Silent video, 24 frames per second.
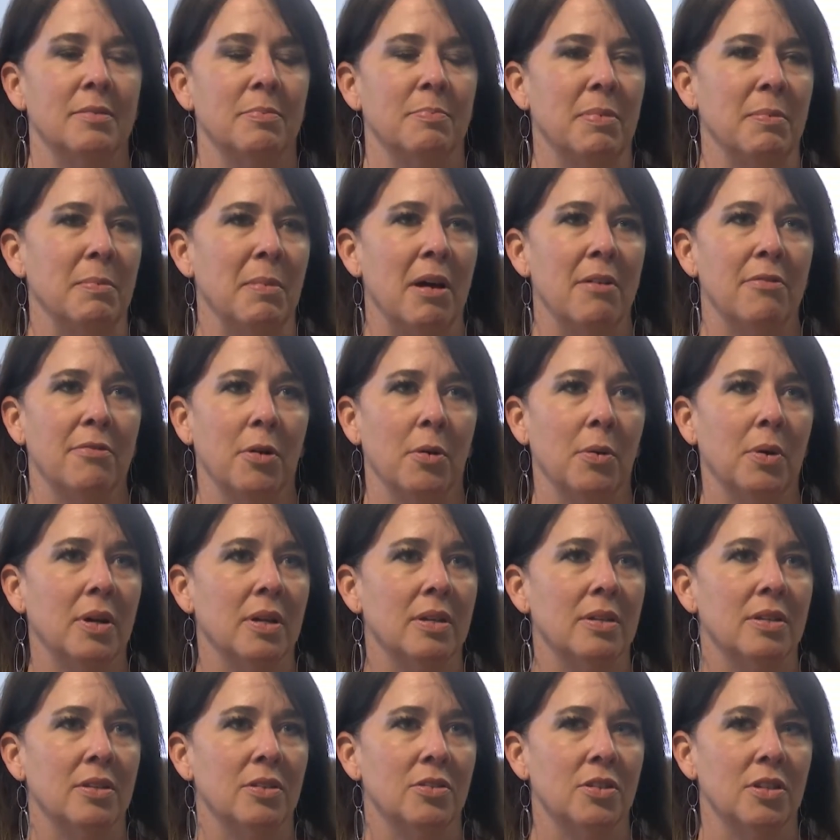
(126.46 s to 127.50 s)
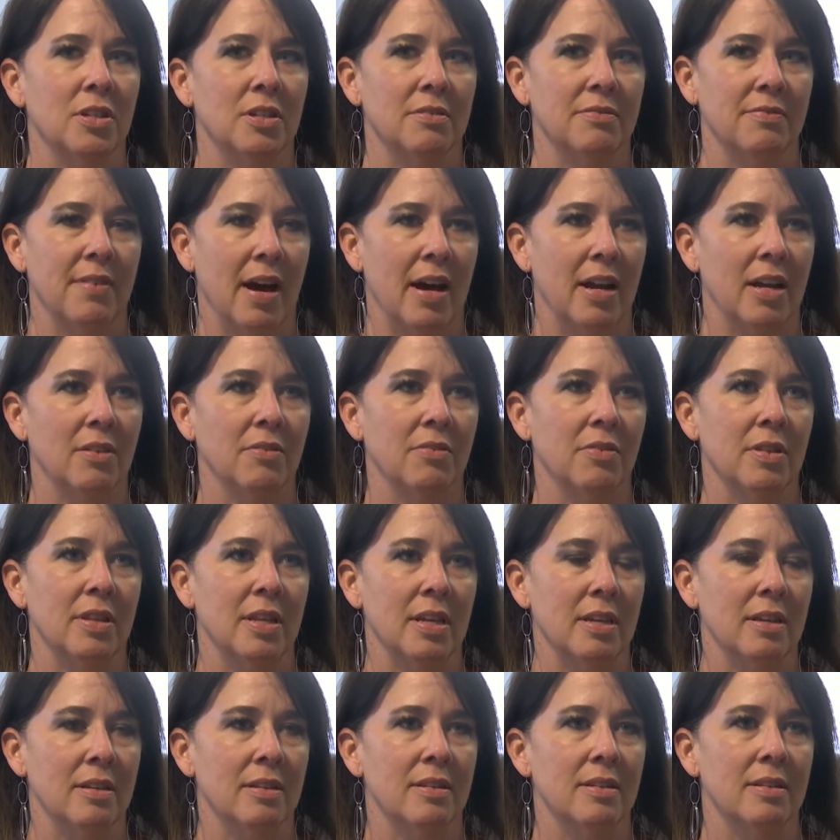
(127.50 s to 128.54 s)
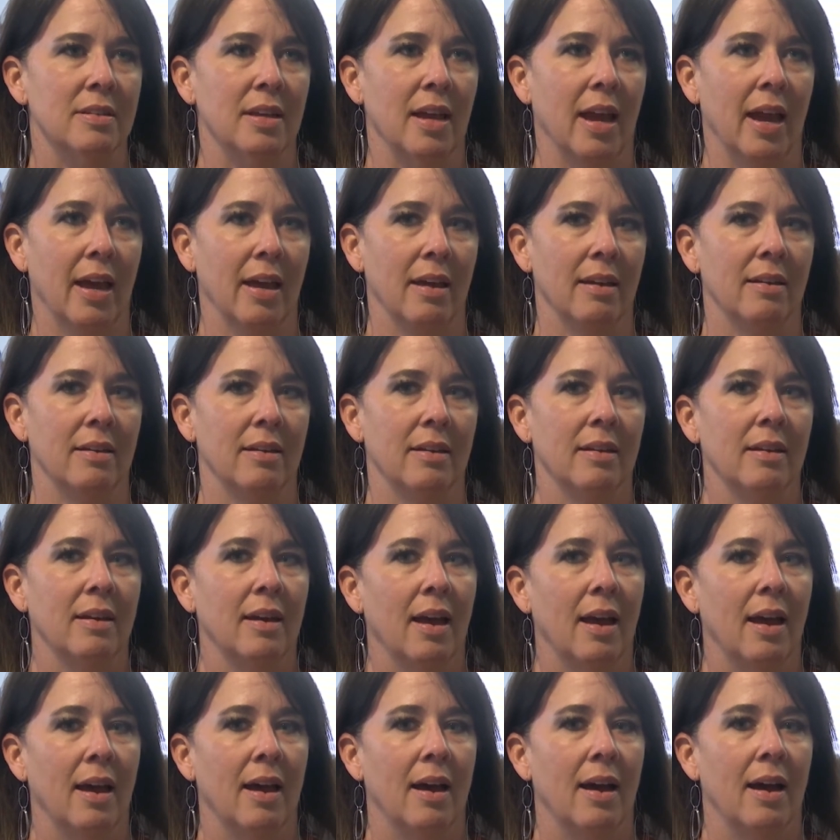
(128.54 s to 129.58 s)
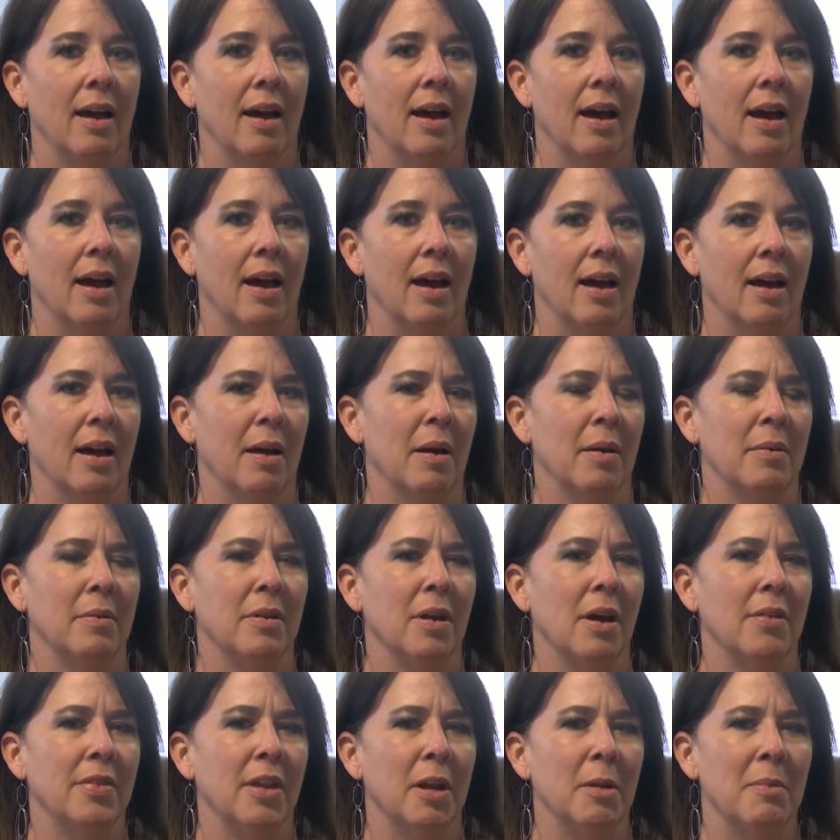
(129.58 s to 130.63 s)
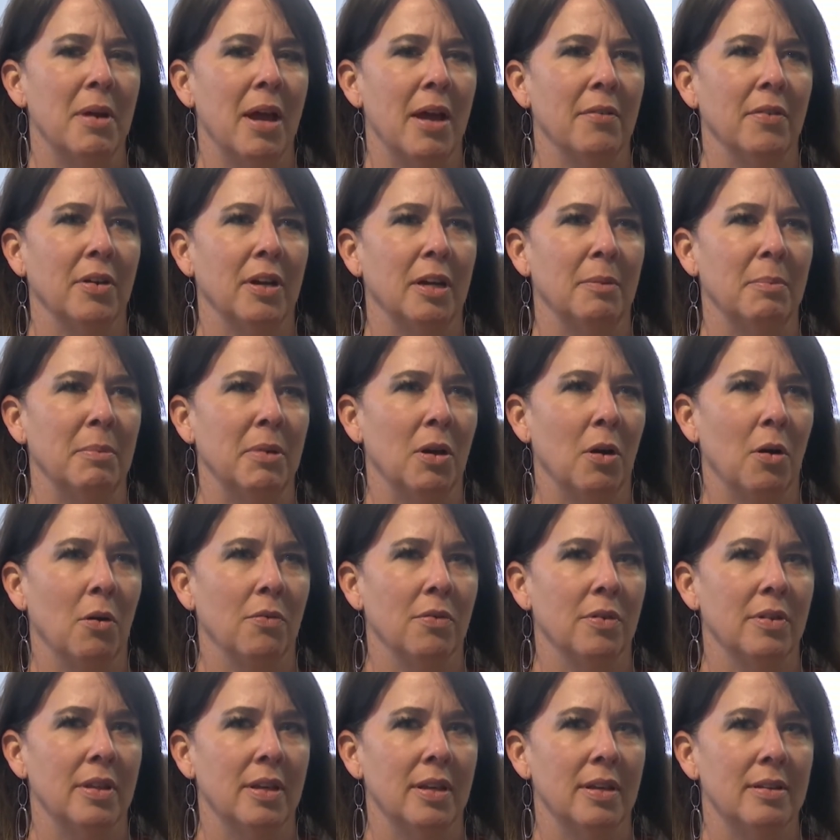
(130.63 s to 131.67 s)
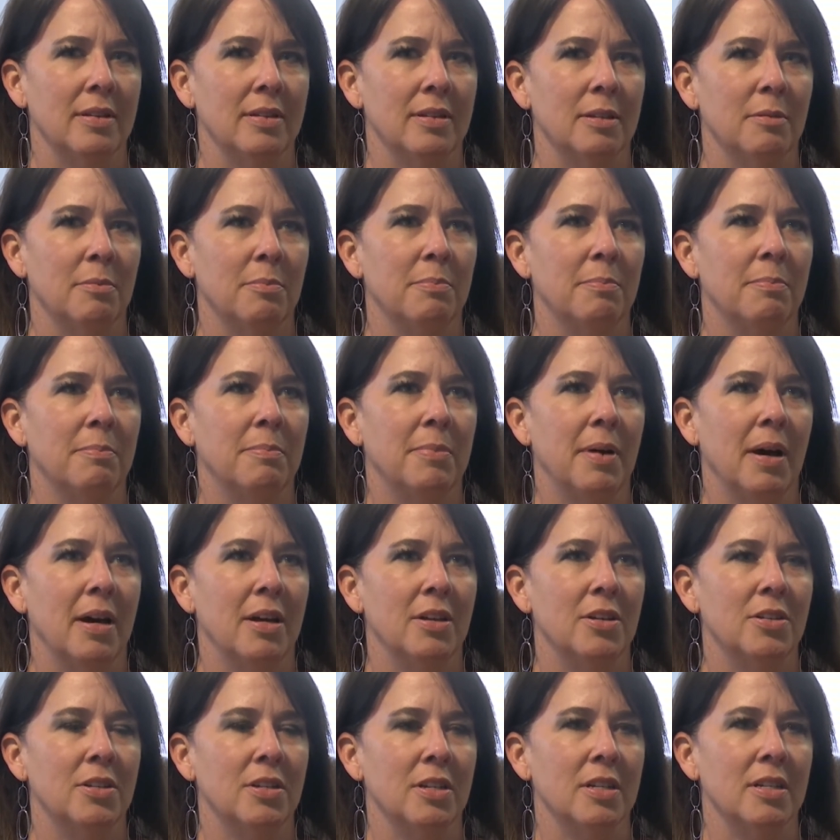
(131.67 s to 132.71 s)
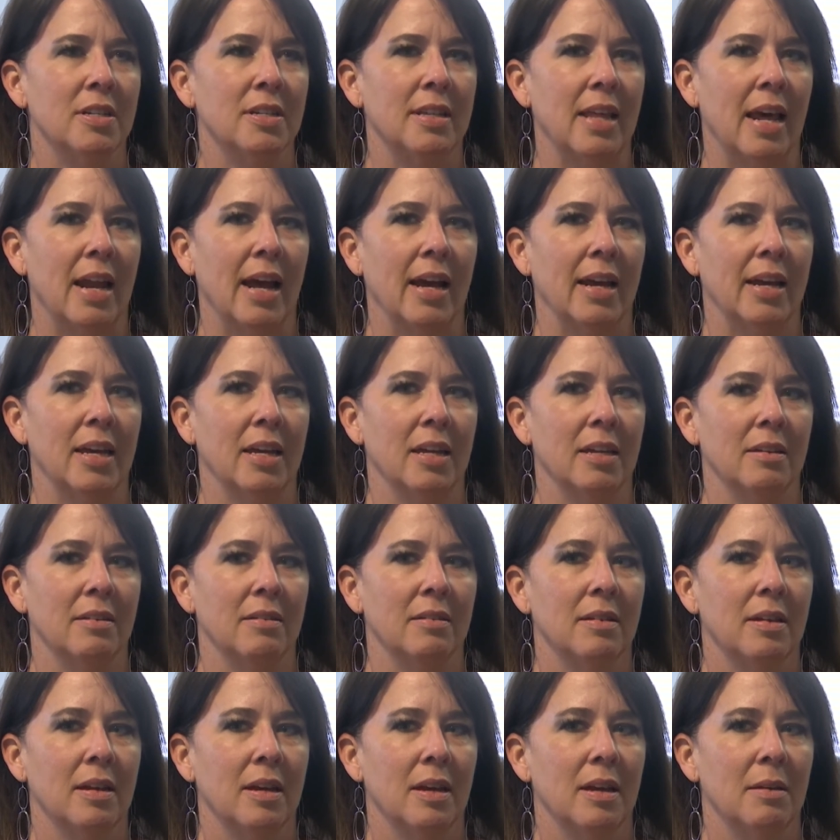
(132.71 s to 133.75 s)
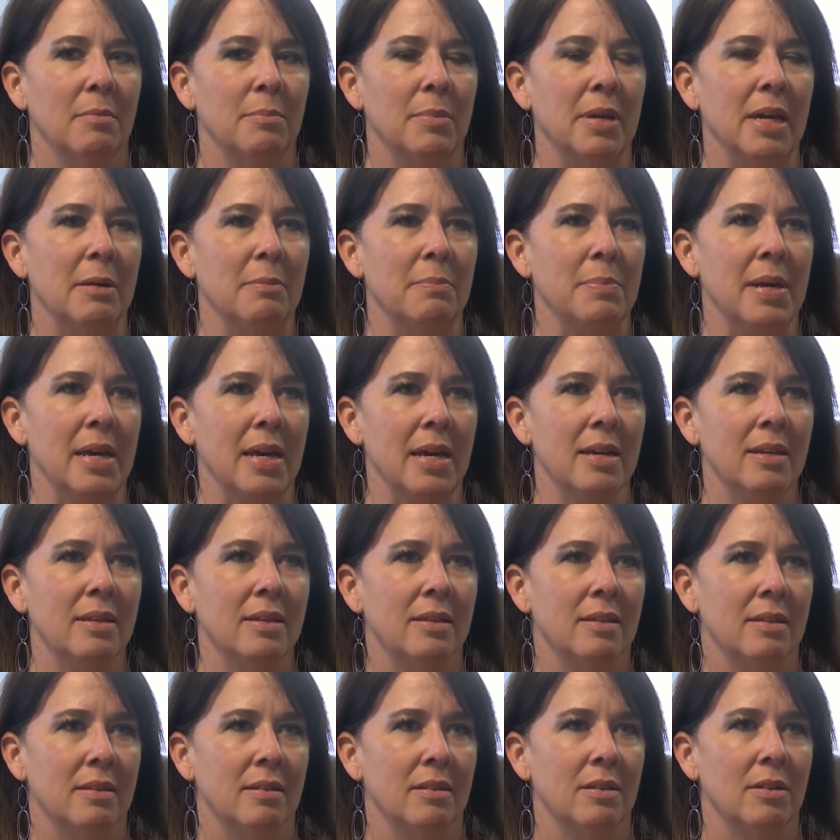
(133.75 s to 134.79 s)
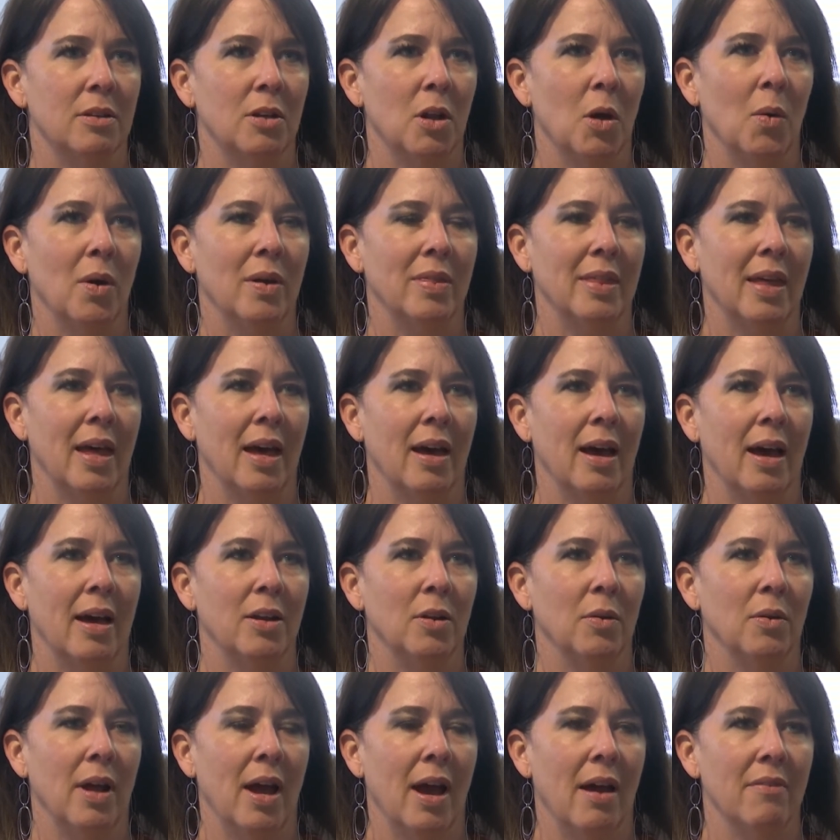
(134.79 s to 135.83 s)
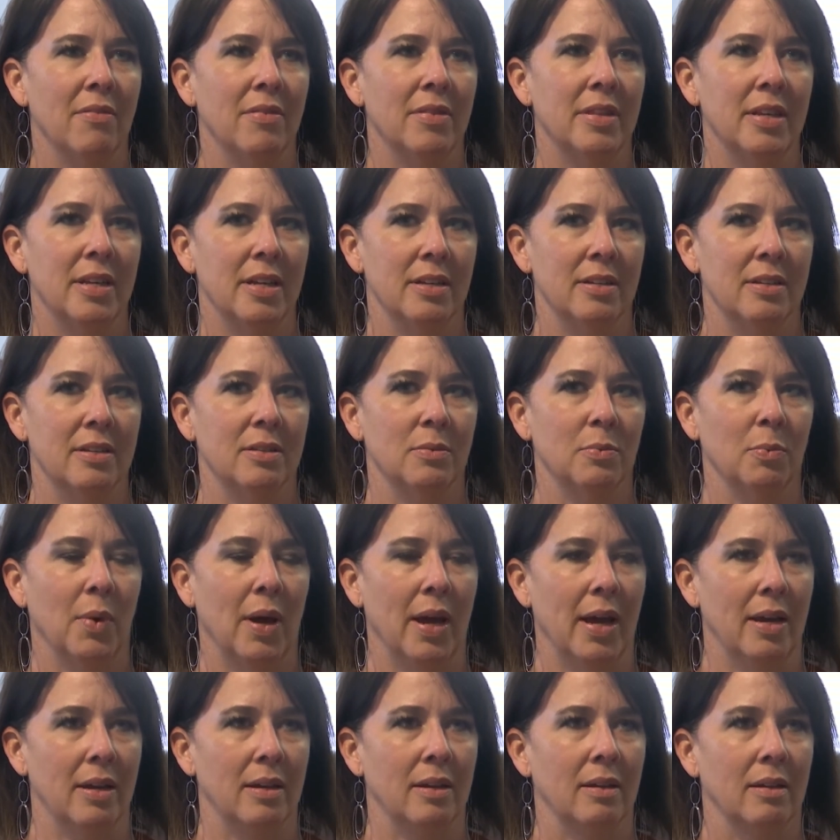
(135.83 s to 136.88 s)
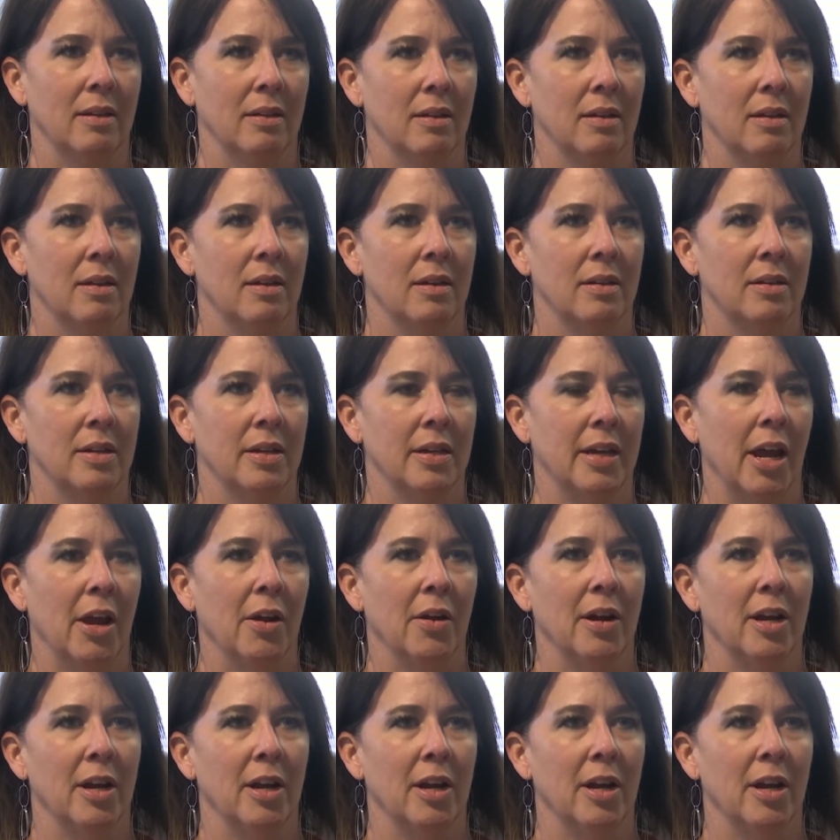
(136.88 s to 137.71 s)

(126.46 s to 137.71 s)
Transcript: been my focus, is just fighting for this. And uh, not that I'm ever going to be over this, but just that I can be at peace knowing that I don't have this weight to carry